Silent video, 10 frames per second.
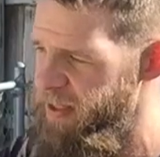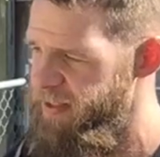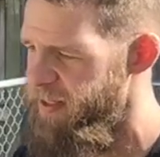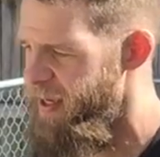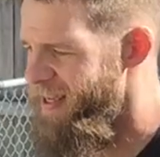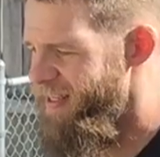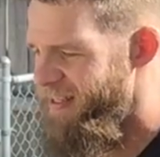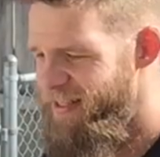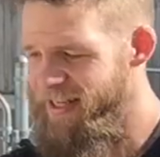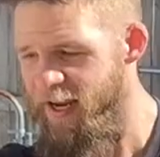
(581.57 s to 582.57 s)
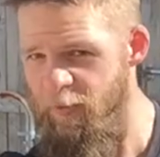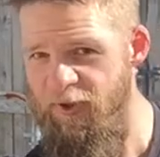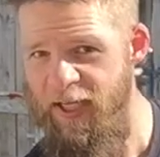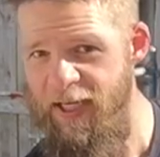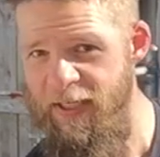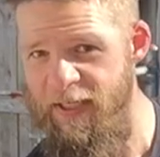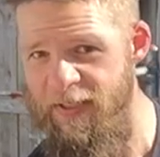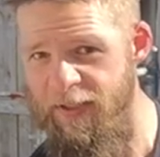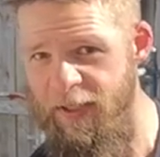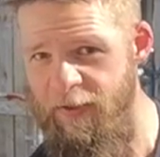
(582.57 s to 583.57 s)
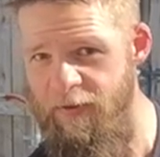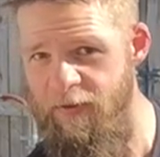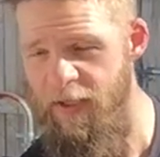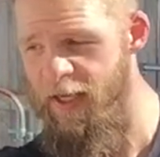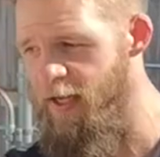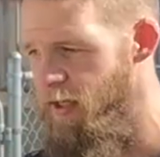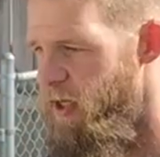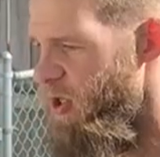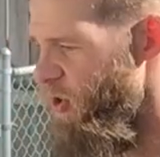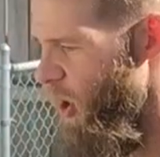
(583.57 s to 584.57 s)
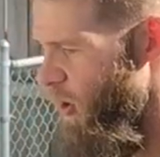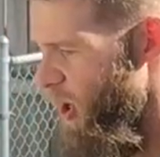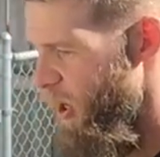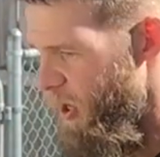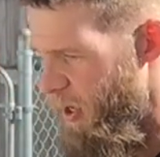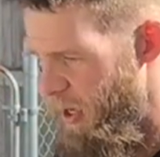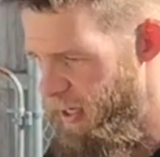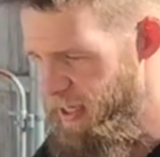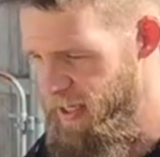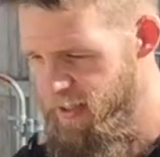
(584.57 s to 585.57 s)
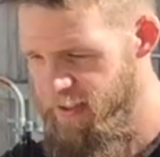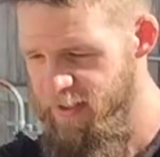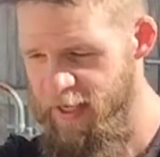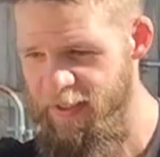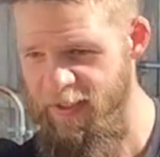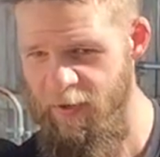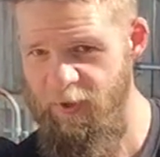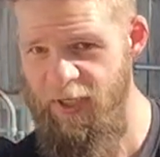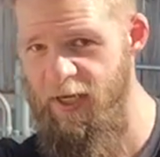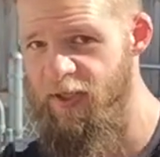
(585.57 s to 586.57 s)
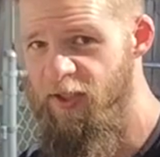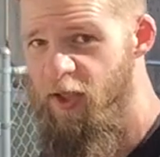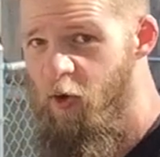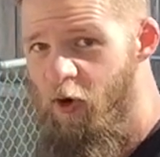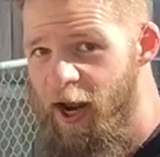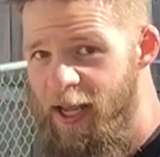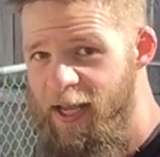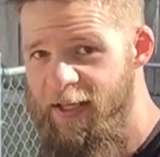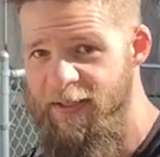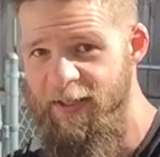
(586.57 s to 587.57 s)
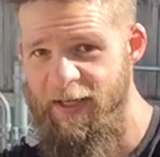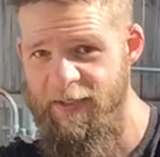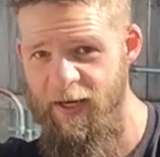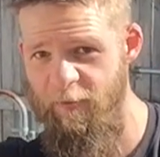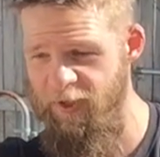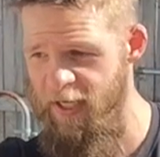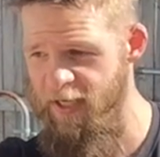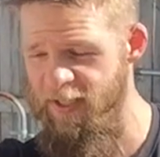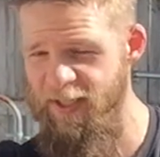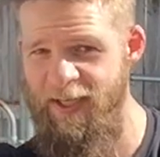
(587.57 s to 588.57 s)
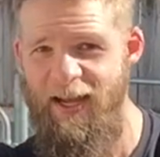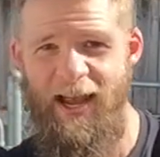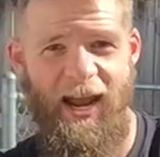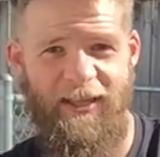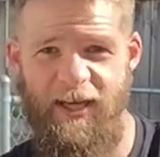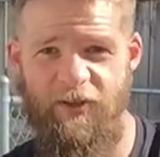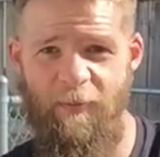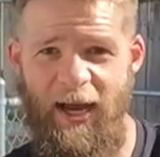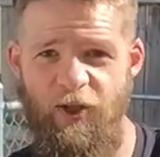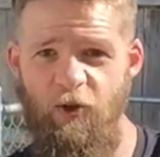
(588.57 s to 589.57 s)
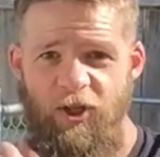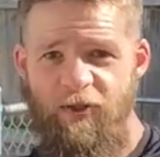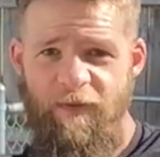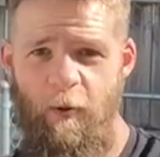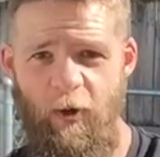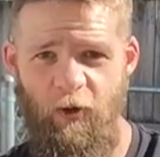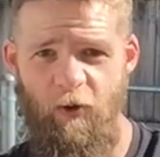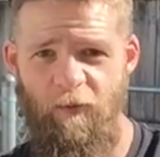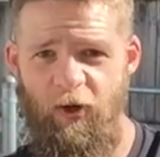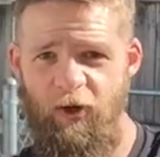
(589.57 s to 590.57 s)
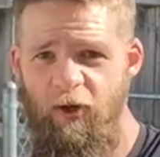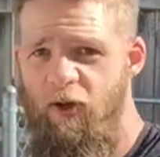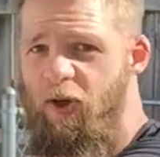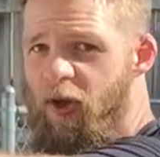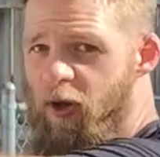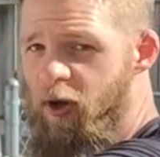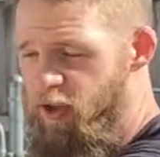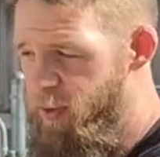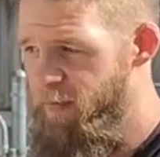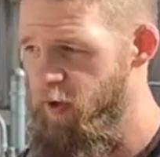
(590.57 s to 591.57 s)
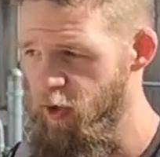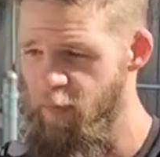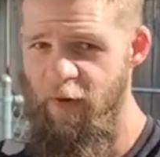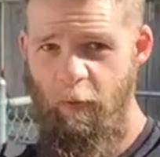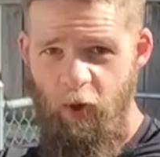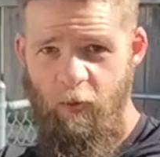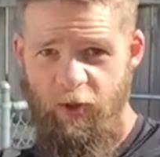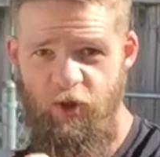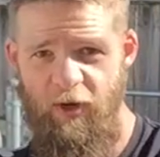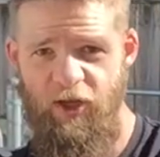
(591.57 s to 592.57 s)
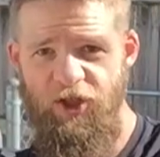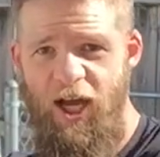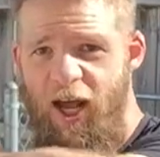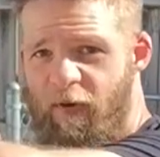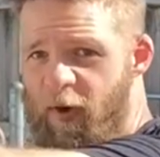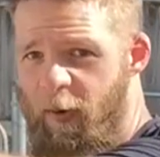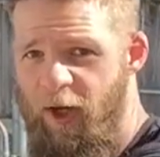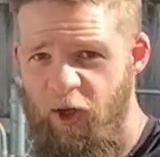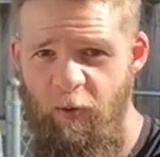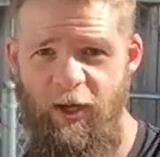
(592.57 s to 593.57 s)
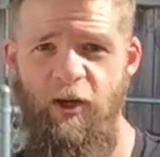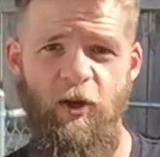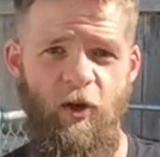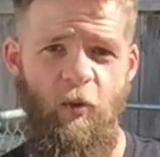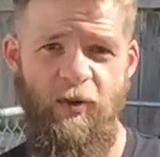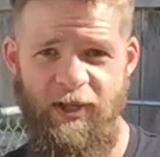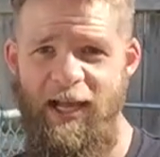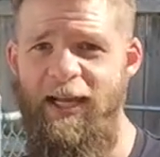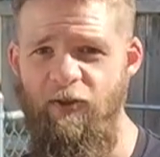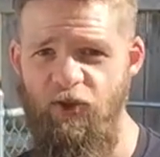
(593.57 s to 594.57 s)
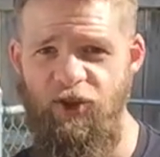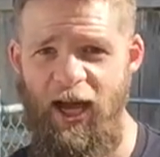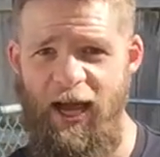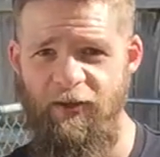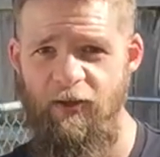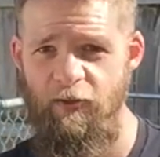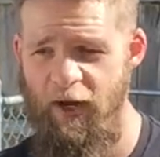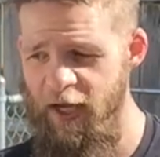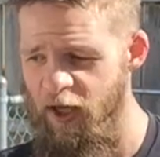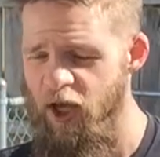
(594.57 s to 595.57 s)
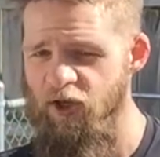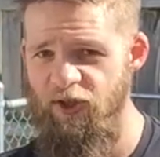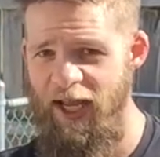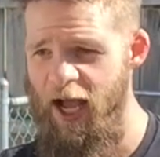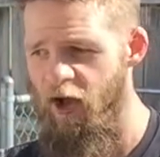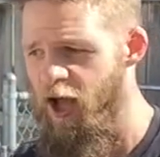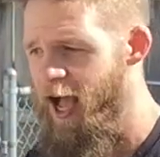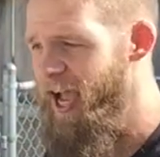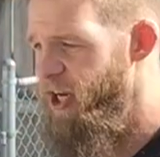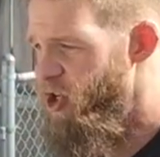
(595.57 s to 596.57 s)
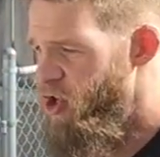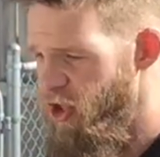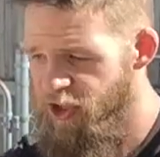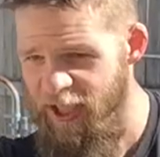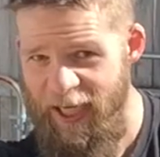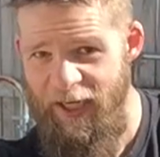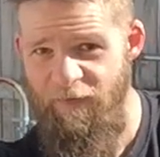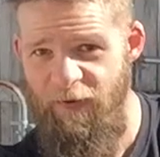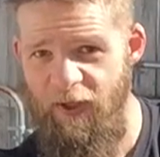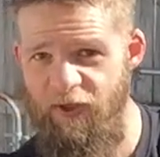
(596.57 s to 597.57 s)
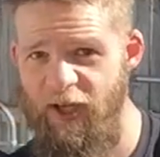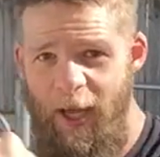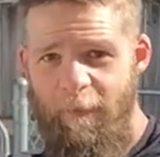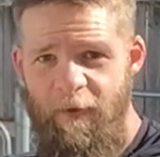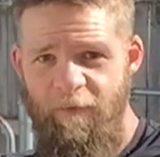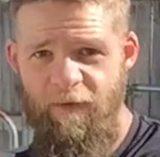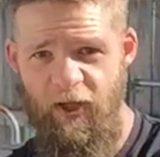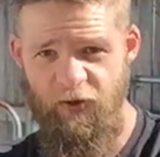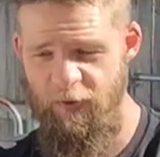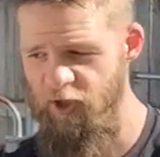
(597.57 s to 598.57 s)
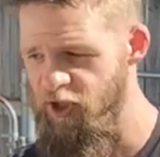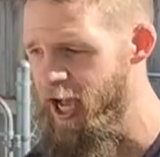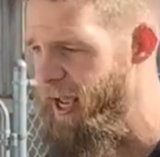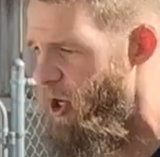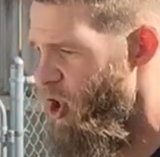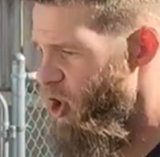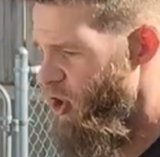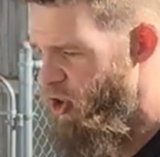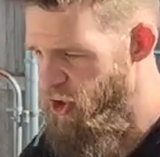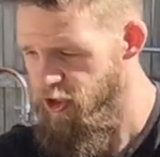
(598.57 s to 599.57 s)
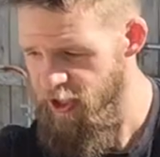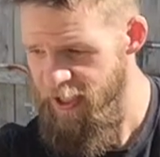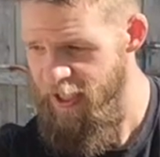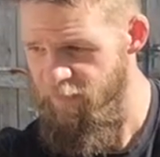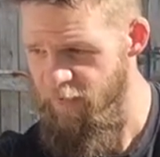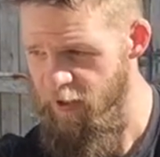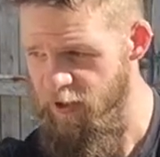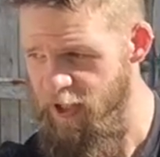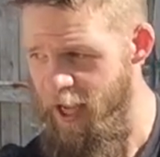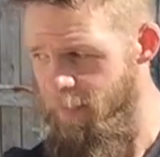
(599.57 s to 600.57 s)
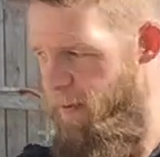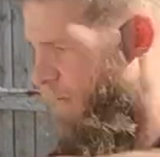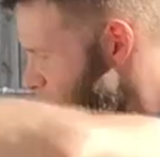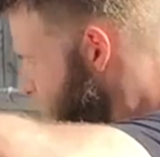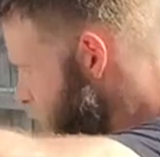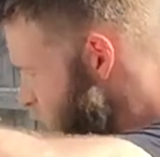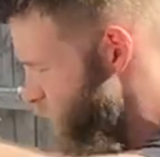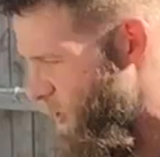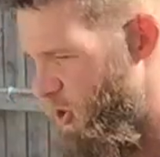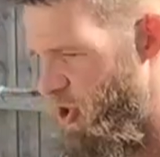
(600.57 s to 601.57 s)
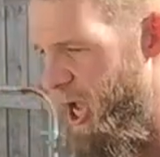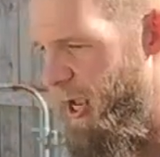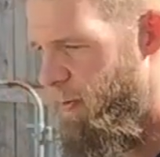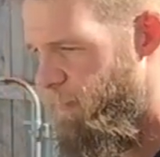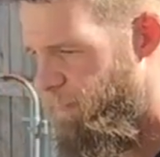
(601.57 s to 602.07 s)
this simultaneously, okay? So I hit and slide simultaneously, or I hit and slide simultaneously, and then it's my choice if I want to go vertical, or not vertical, if I want to go with a straight shot, or if I want to go in with an angled shot, right? So now I gunting and finger jab, finish with a shot. gunting in, finger jab, finish with a shot.